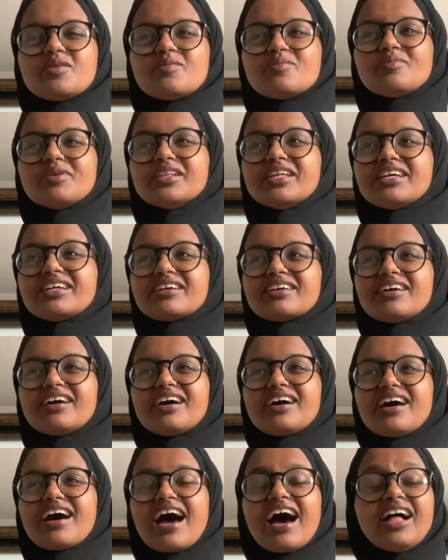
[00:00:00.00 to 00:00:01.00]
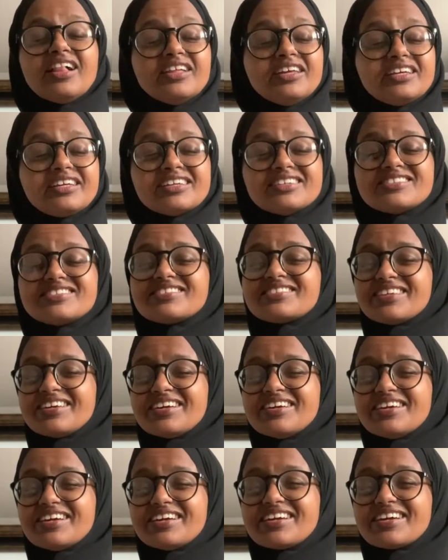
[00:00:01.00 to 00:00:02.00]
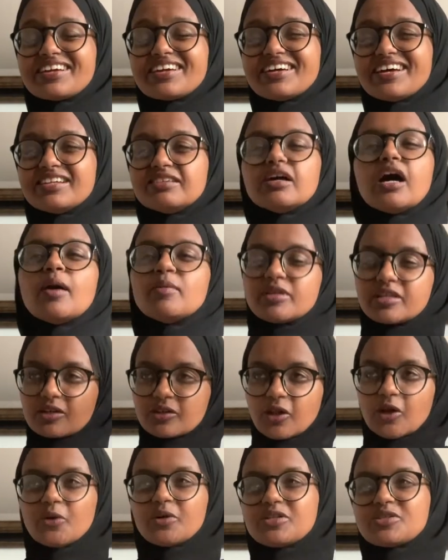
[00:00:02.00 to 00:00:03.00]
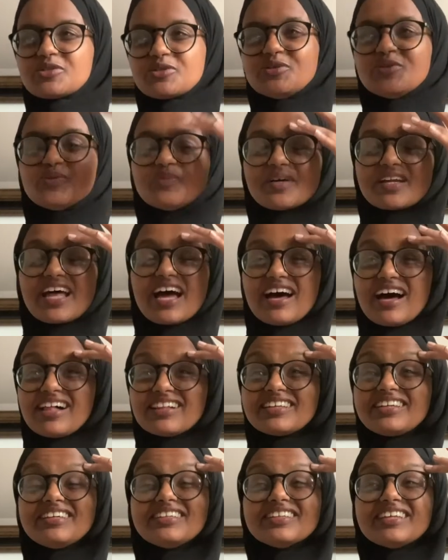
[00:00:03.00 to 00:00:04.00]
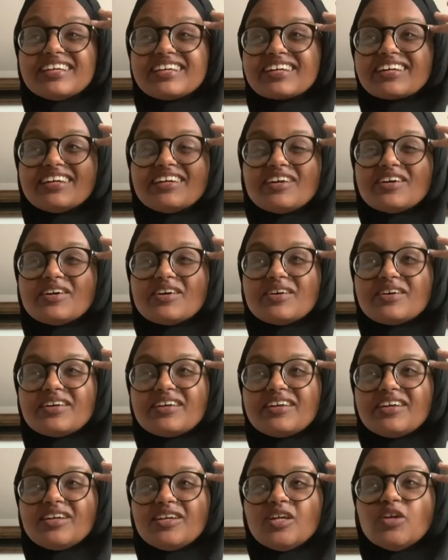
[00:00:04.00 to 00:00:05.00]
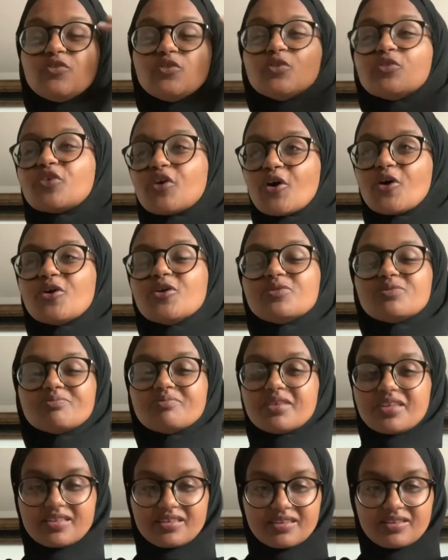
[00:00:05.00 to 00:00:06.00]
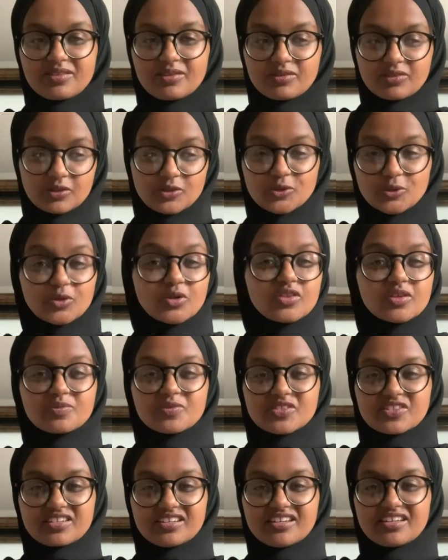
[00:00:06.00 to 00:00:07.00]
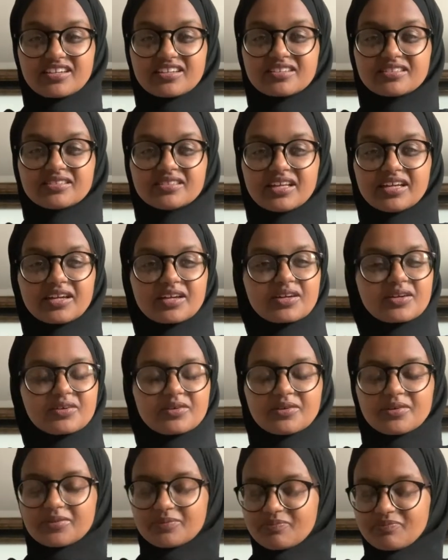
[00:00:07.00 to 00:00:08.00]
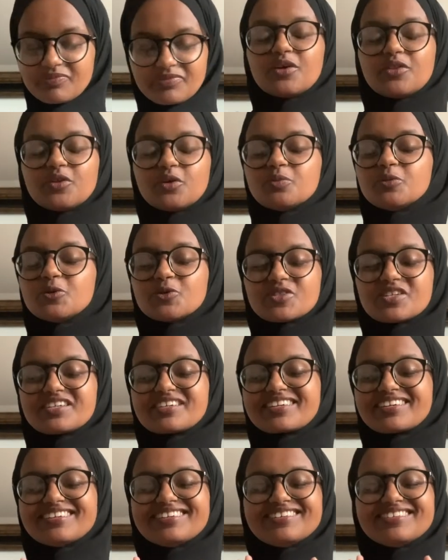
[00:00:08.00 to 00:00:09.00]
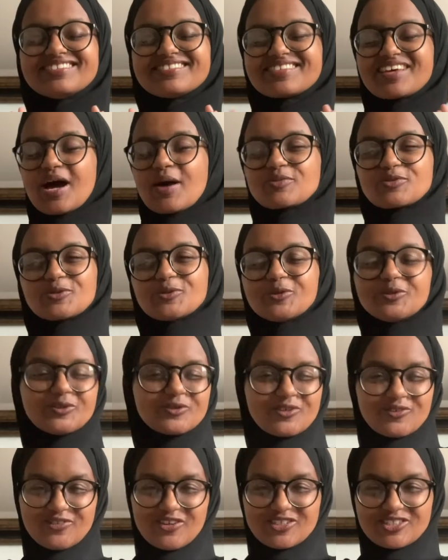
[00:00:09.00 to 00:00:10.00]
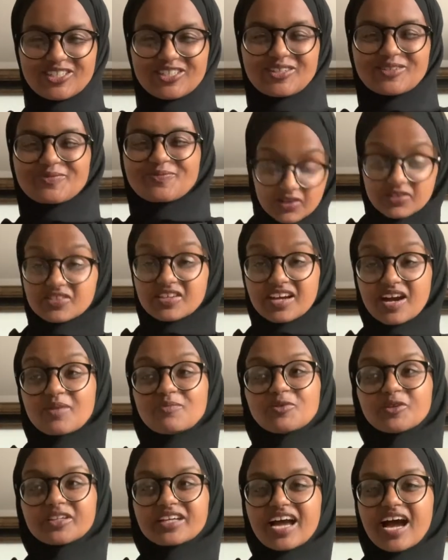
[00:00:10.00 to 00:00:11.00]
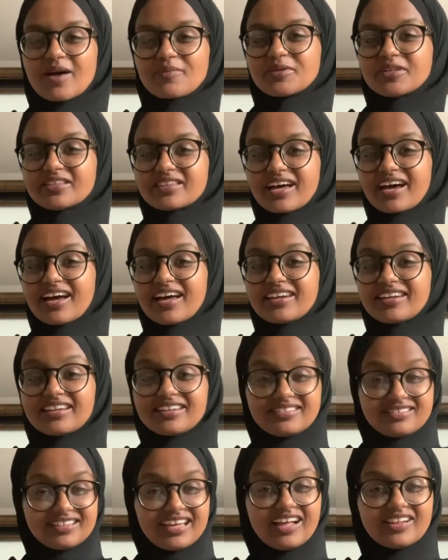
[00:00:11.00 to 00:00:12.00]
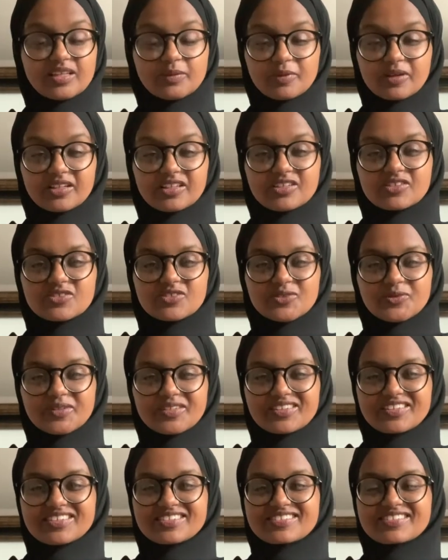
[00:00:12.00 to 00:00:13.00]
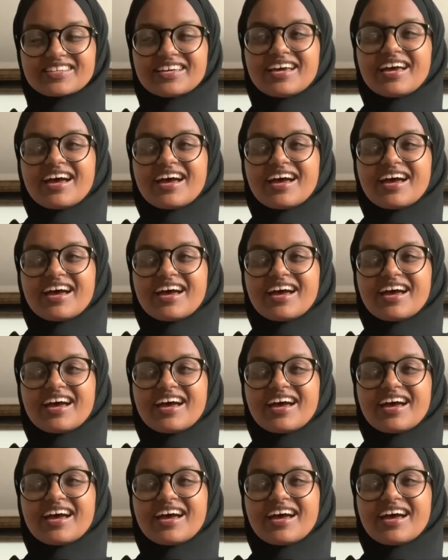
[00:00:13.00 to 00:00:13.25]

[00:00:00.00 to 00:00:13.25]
But, like, Halle can sing. And I mean, Chloe, too. But Halle, like, if you've heard the two of them sing, like, their music is absolutely refreshing. So, yeah, I'm really happy that Halle Bailey is doing this.